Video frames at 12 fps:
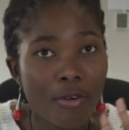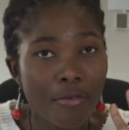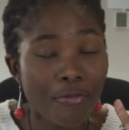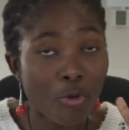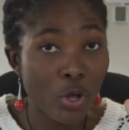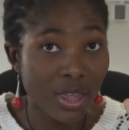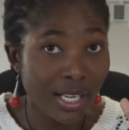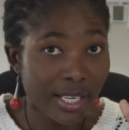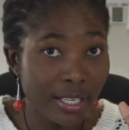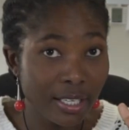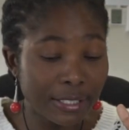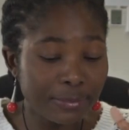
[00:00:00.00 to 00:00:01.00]

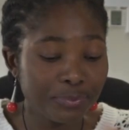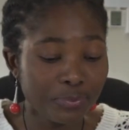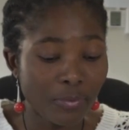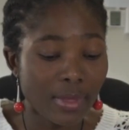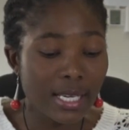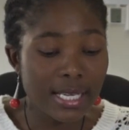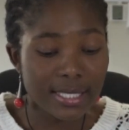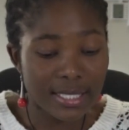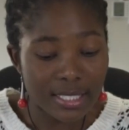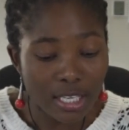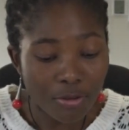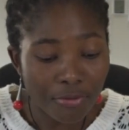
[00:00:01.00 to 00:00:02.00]
Fourthly,
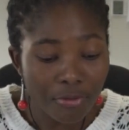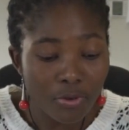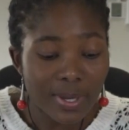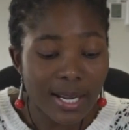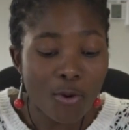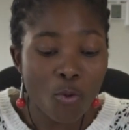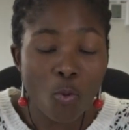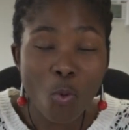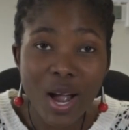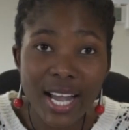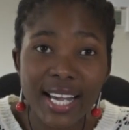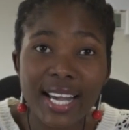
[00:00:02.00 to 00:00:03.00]
sizawufunda
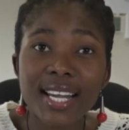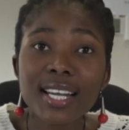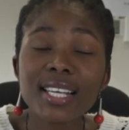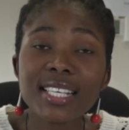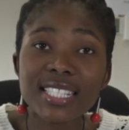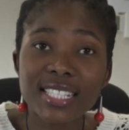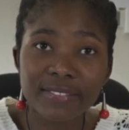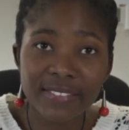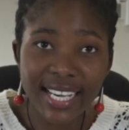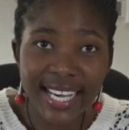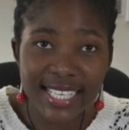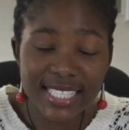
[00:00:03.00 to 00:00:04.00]
ukwakha
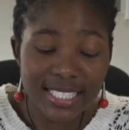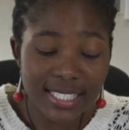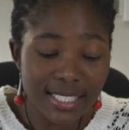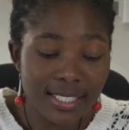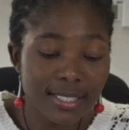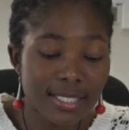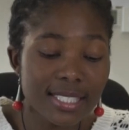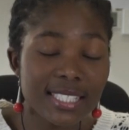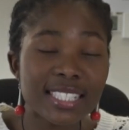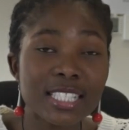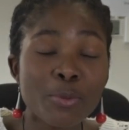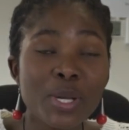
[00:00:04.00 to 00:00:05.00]
izivakalisi
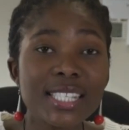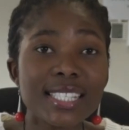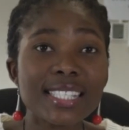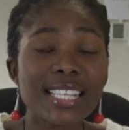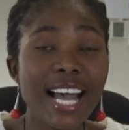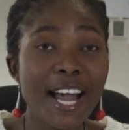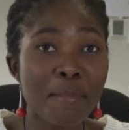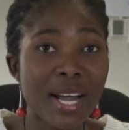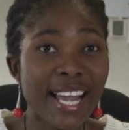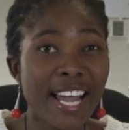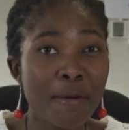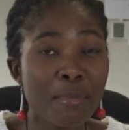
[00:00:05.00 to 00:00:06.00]
sisebenzisa
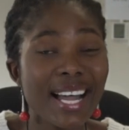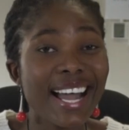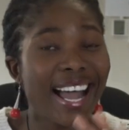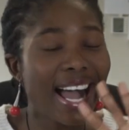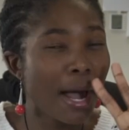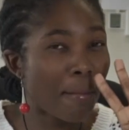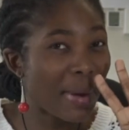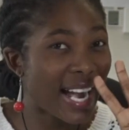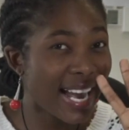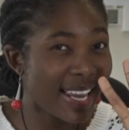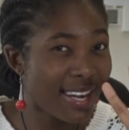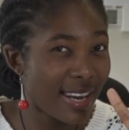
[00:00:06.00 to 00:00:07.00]
amagama
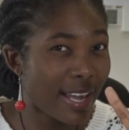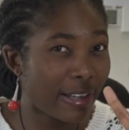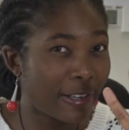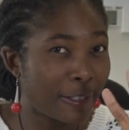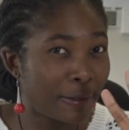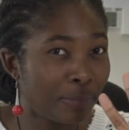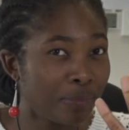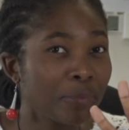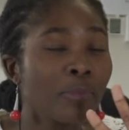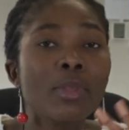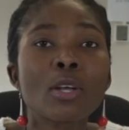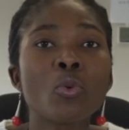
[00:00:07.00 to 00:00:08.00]
amane.
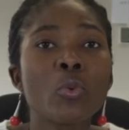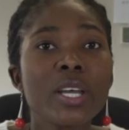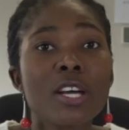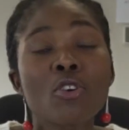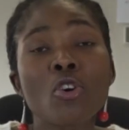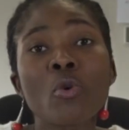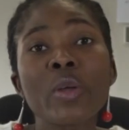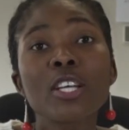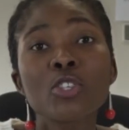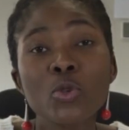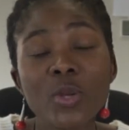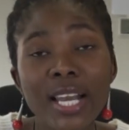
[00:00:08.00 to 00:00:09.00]
We are
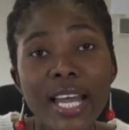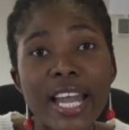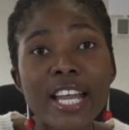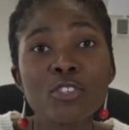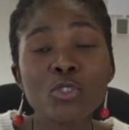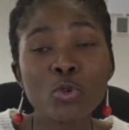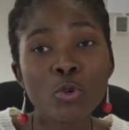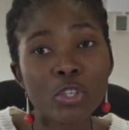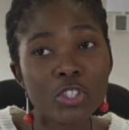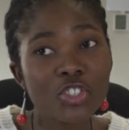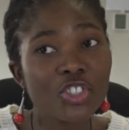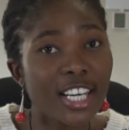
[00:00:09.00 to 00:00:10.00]
going to learn to
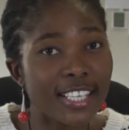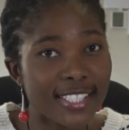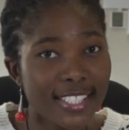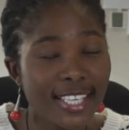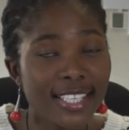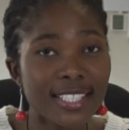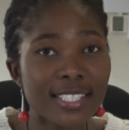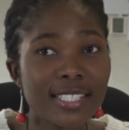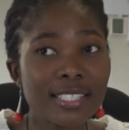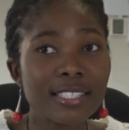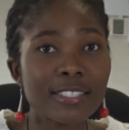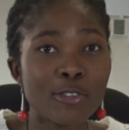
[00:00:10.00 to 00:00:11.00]
construct
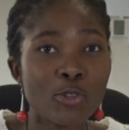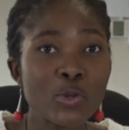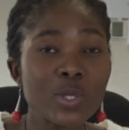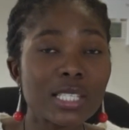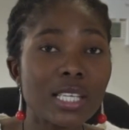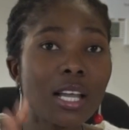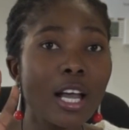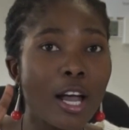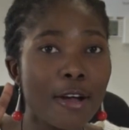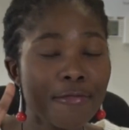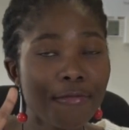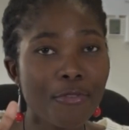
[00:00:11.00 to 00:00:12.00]
sentences using
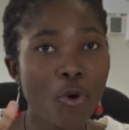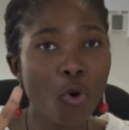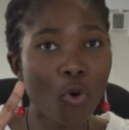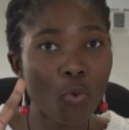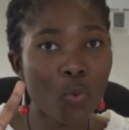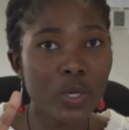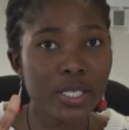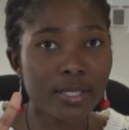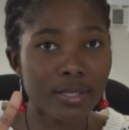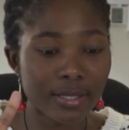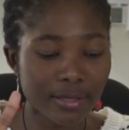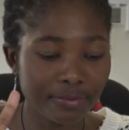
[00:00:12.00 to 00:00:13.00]
4
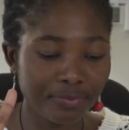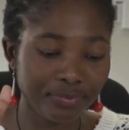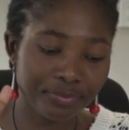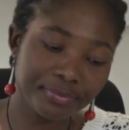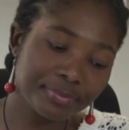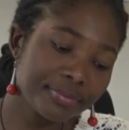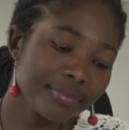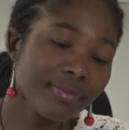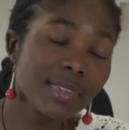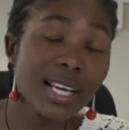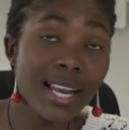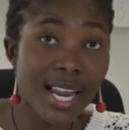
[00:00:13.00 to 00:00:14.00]
words.
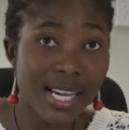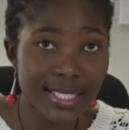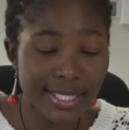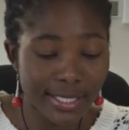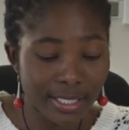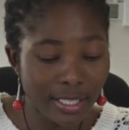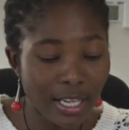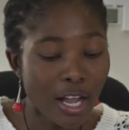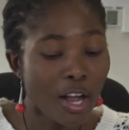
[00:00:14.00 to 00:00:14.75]
Lastly,